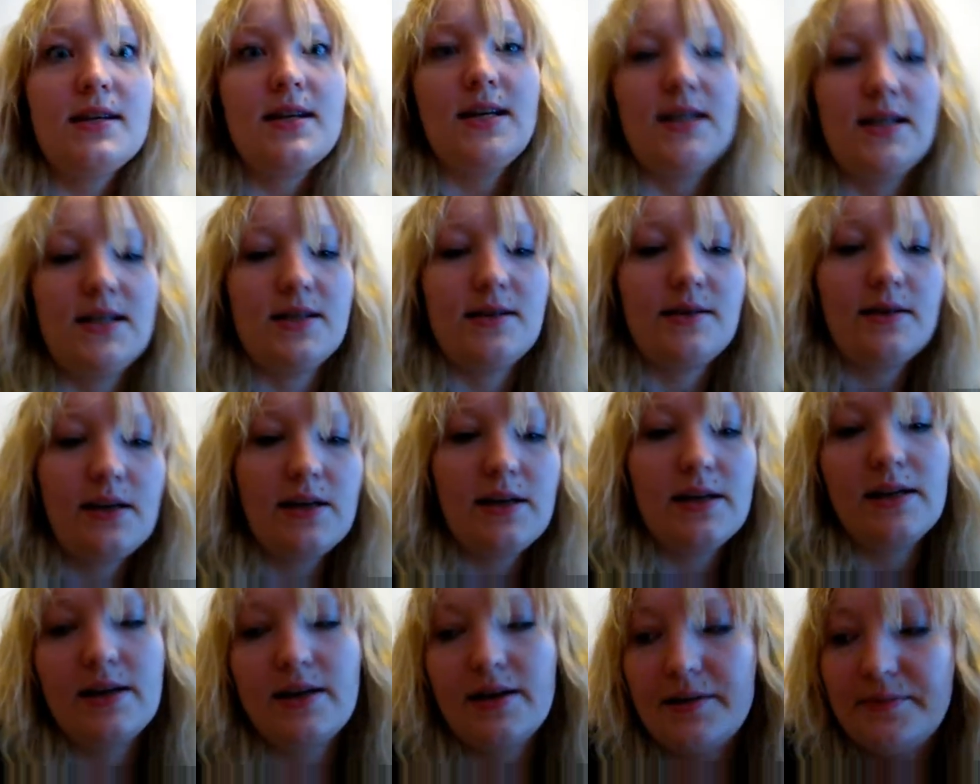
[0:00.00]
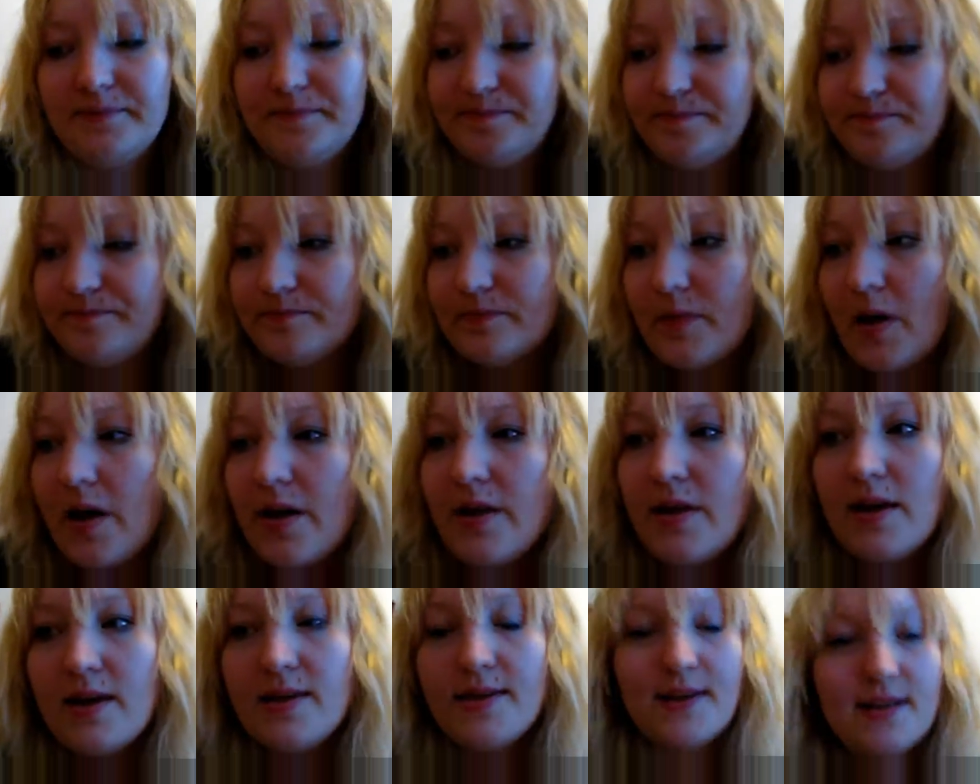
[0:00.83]
days. And I
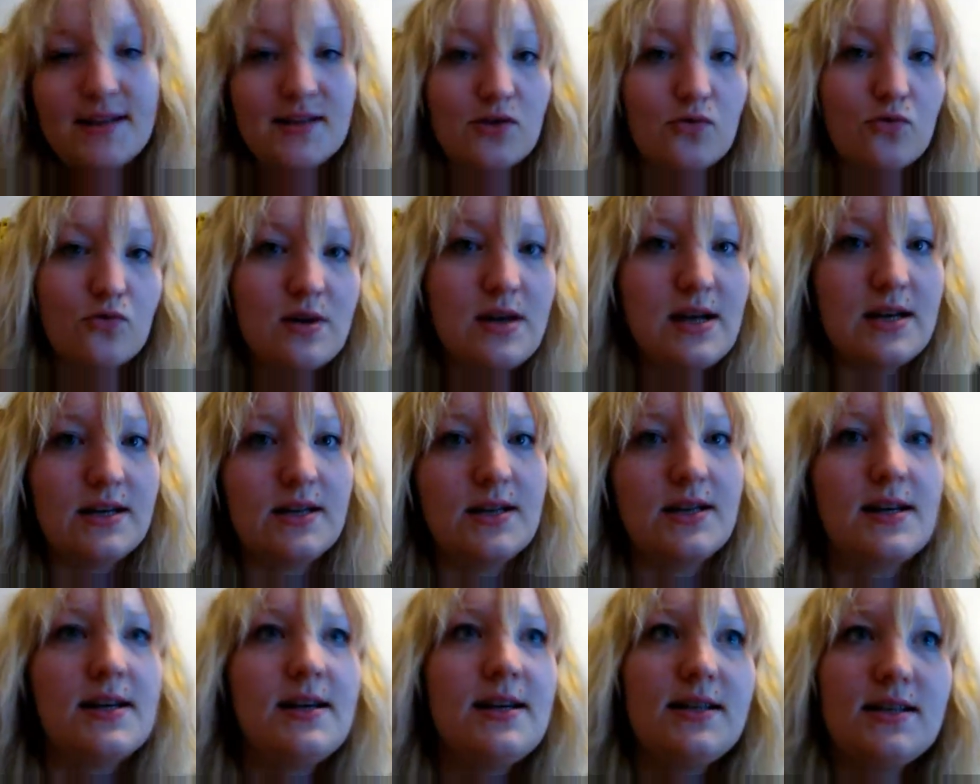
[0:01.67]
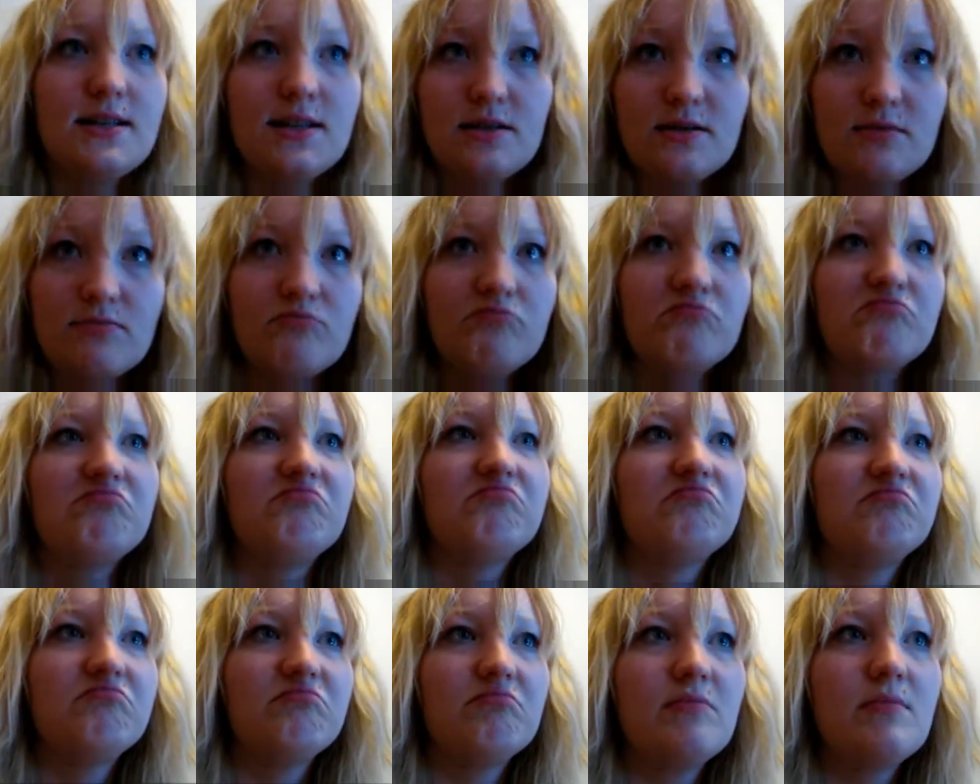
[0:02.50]
think that's great. That is
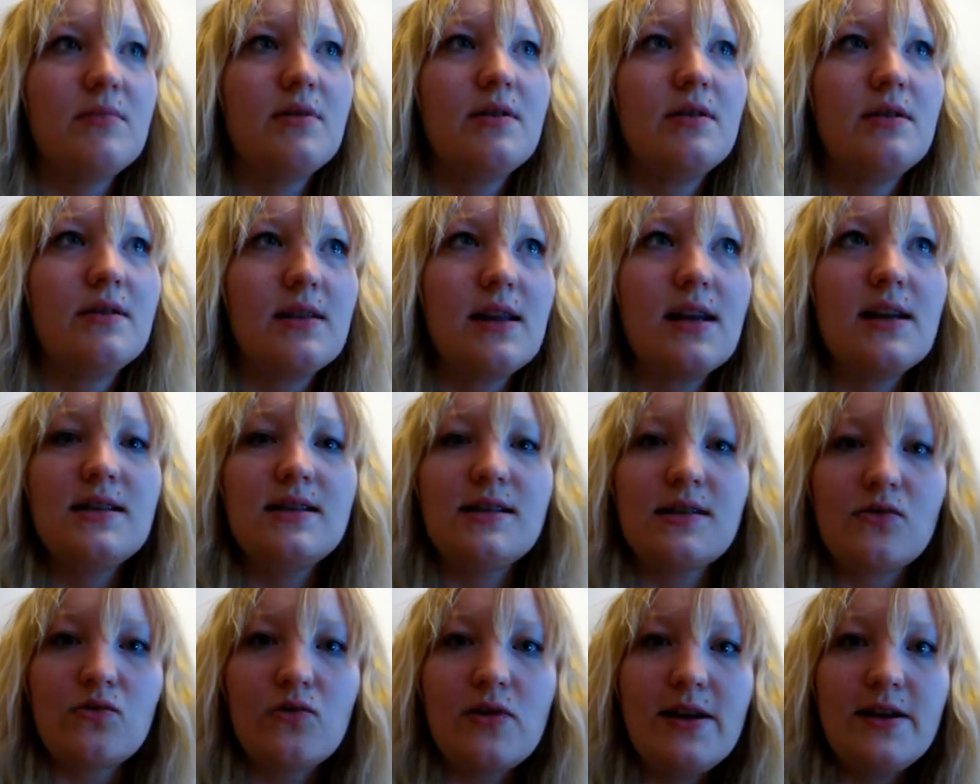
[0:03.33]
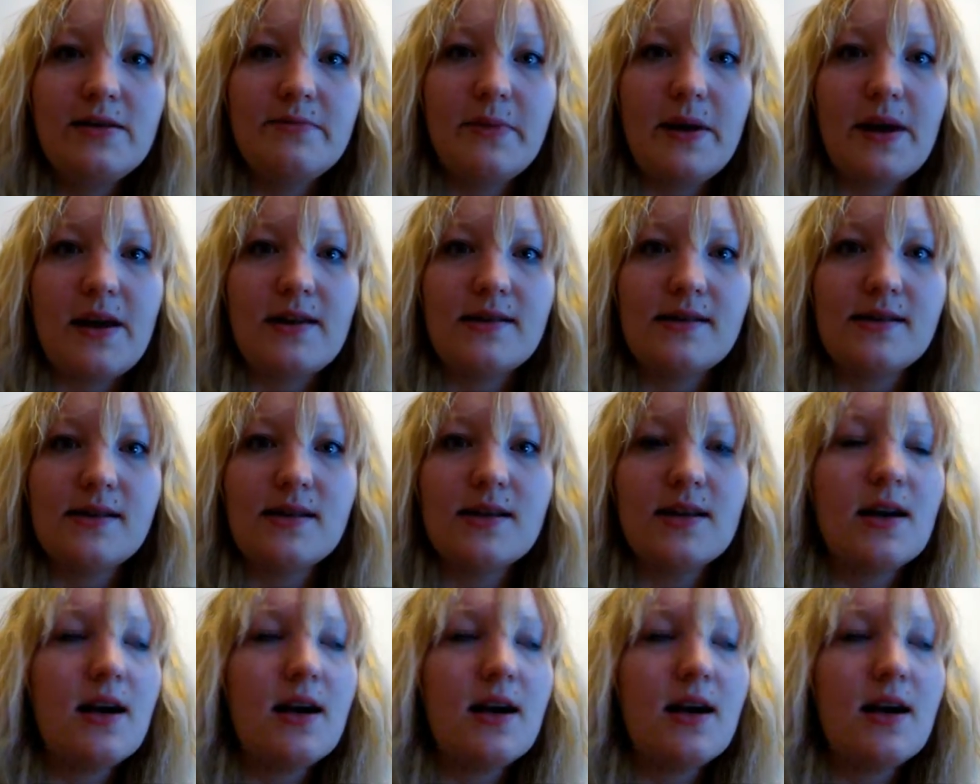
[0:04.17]
a great pace.